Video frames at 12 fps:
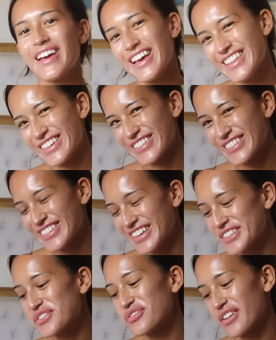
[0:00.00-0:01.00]
Hello,
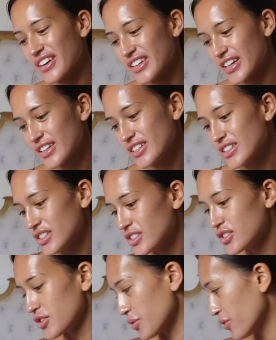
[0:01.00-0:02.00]
it's Friday,
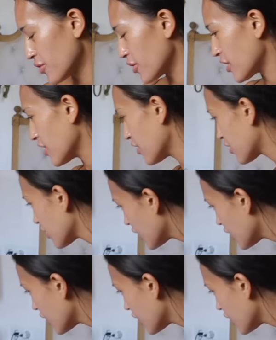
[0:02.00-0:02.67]
June 30th,